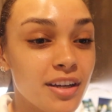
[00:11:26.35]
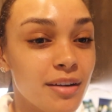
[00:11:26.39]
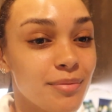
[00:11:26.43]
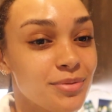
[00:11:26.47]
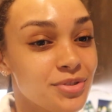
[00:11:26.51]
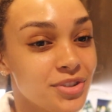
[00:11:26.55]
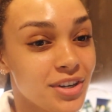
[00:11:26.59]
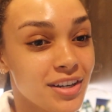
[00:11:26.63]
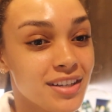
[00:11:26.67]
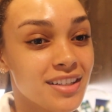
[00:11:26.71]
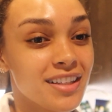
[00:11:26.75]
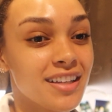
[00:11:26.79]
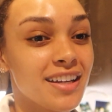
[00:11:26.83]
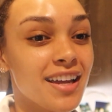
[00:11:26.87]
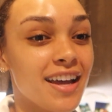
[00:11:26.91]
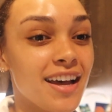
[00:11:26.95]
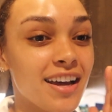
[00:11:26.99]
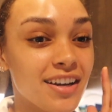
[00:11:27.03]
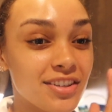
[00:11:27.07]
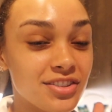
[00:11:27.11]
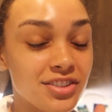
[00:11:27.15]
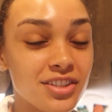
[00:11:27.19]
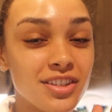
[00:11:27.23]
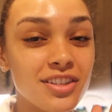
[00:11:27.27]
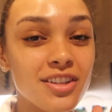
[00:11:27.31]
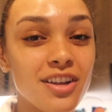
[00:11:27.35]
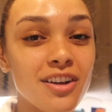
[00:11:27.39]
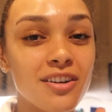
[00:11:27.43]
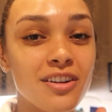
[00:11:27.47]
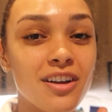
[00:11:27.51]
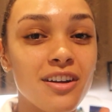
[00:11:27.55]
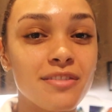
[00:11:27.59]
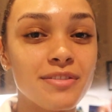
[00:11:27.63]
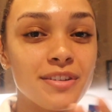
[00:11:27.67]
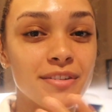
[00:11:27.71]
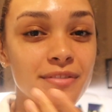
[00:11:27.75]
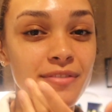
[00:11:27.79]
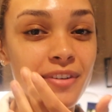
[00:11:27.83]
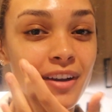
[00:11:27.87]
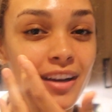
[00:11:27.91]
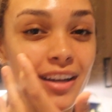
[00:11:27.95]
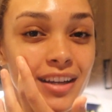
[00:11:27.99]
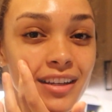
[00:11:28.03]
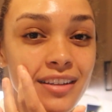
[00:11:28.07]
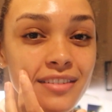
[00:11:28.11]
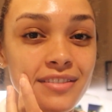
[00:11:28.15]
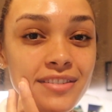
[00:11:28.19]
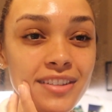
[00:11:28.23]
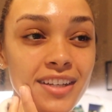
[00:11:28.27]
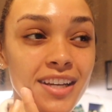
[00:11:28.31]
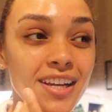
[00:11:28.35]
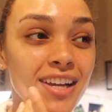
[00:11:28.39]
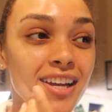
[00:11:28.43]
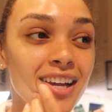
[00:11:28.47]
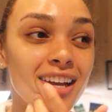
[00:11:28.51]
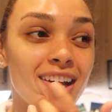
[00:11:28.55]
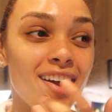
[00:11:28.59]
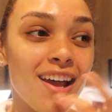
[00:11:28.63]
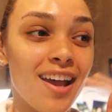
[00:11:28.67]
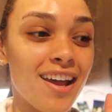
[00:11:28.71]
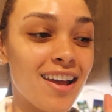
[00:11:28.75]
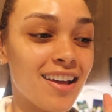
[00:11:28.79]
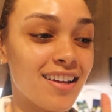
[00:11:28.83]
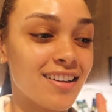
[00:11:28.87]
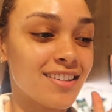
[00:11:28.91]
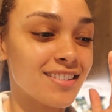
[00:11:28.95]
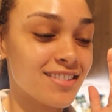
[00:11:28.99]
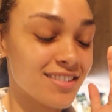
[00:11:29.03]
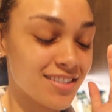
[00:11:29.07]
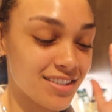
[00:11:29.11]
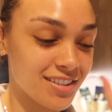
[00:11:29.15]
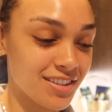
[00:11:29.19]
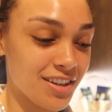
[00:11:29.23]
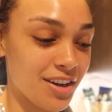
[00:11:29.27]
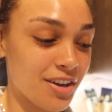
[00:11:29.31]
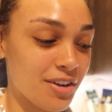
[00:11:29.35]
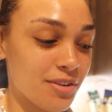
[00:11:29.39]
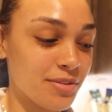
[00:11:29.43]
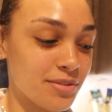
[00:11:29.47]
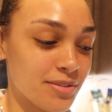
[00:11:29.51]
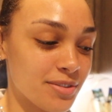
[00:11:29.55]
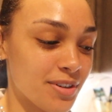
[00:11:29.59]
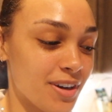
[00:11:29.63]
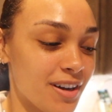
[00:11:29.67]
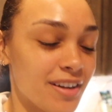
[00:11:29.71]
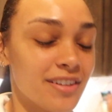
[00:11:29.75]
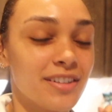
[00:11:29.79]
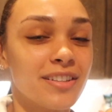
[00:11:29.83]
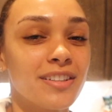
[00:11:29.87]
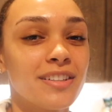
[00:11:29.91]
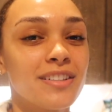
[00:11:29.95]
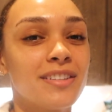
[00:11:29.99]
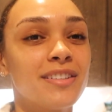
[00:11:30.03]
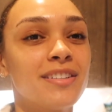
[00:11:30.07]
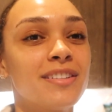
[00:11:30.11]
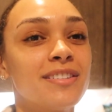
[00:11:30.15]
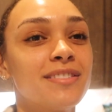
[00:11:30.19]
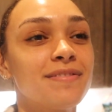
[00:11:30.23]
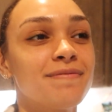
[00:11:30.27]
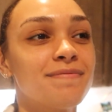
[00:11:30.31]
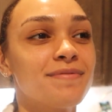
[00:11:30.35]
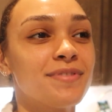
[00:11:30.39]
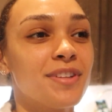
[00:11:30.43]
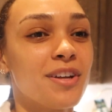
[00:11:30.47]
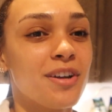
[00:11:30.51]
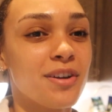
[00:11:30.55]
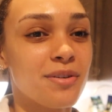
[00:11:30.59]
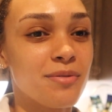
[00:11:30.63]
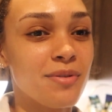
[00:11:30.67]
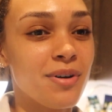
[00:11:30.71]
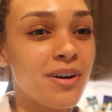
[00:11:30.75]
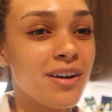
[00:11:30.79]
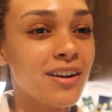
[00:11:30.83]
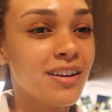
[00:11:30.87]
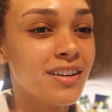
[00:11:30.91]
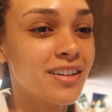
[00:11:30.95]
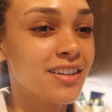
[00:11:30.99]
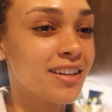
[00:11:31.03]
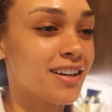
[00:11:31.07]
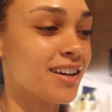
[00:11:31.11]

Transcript: I'm trying to like actually log off at 5 and go on a long walk.